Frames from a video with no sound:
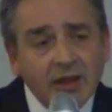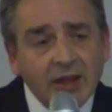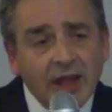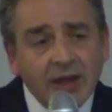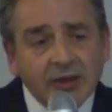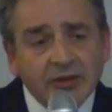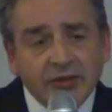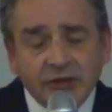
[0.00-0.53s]

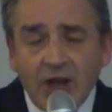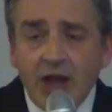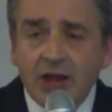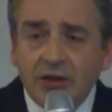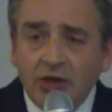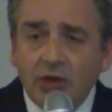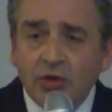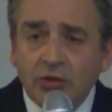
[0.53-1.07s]
And
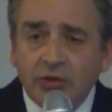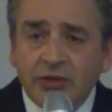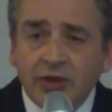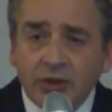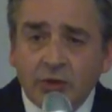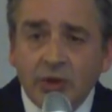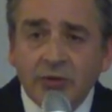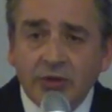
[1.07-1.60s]
Sky News,
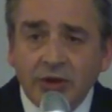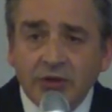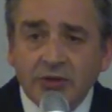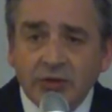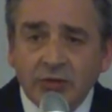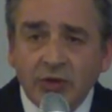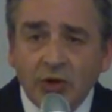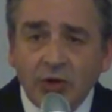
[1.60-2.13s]
the
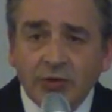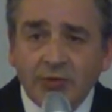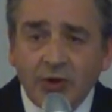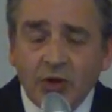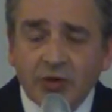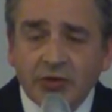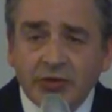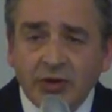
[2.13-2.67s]
equivalent of your
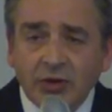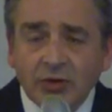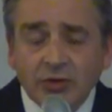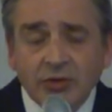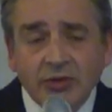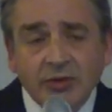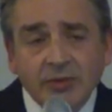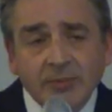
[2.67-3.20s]
Fox
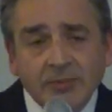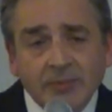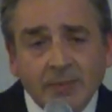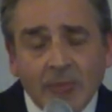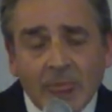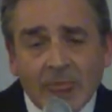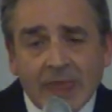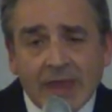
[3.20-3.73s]
News,
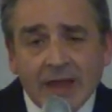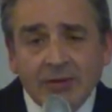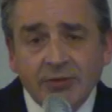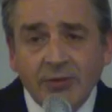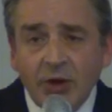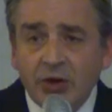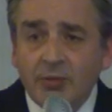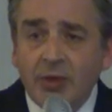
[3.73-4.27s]

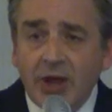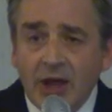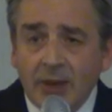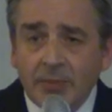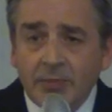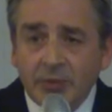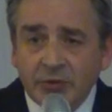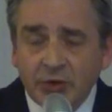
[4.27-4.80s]
phoned me
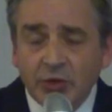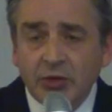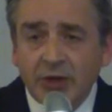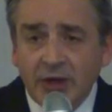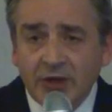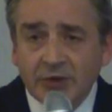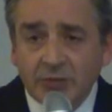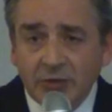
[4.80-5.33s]
up 2
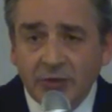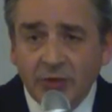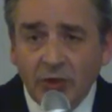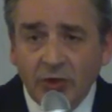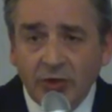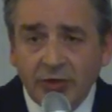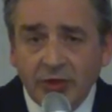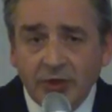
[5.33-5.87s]
days
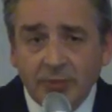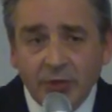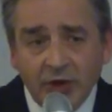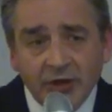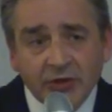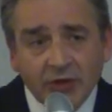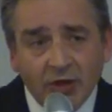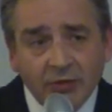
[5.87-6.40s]
before the
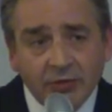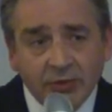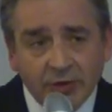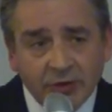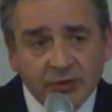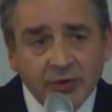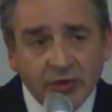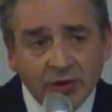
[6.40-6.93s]
press
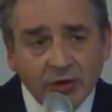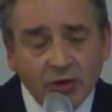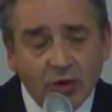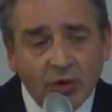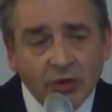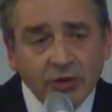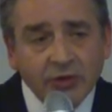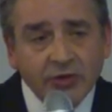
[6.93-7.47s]
conference for the
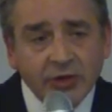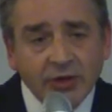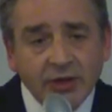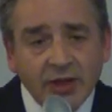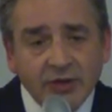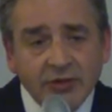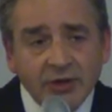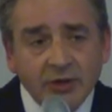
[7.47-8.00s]
launch, and
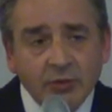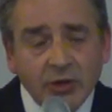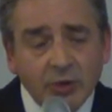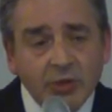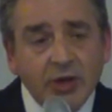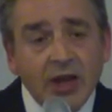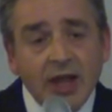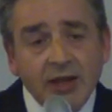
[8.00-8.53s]
they said, we
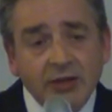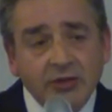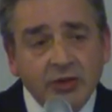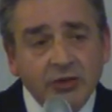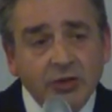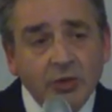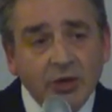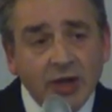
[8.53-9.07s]
would like
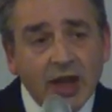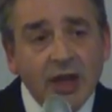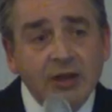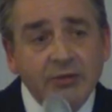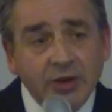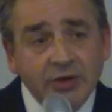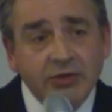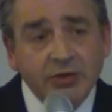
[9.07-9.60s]
to do a
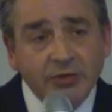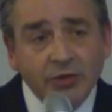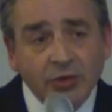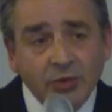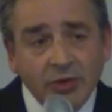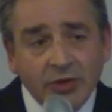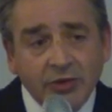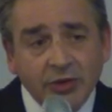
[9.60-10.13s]
live interview
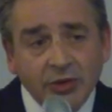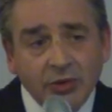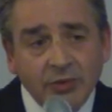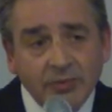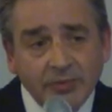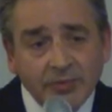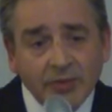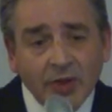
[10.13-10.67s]
with
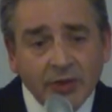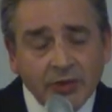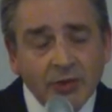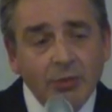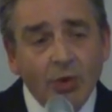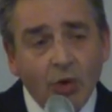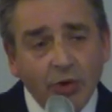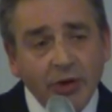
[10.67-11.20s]
you
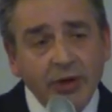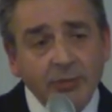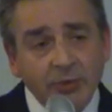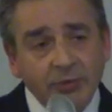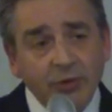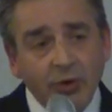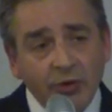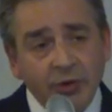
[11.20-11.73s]
the morning
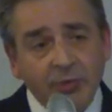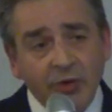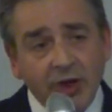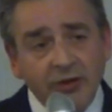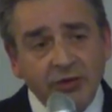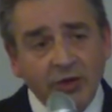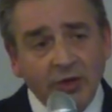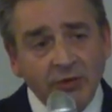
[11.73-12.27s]
before the
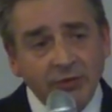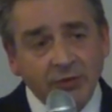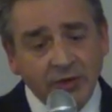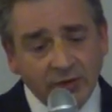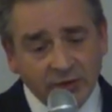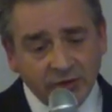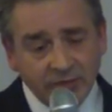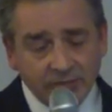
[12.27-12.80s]
press
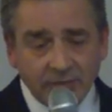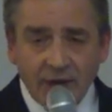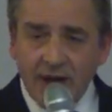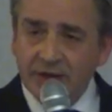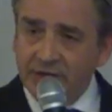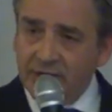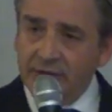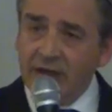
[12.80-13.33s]
conference.
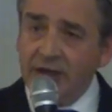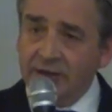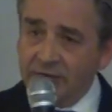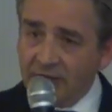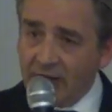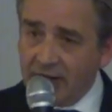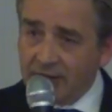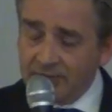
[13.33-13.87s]
I said, that's
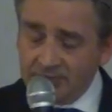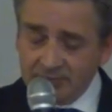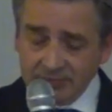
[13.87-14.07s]
fine.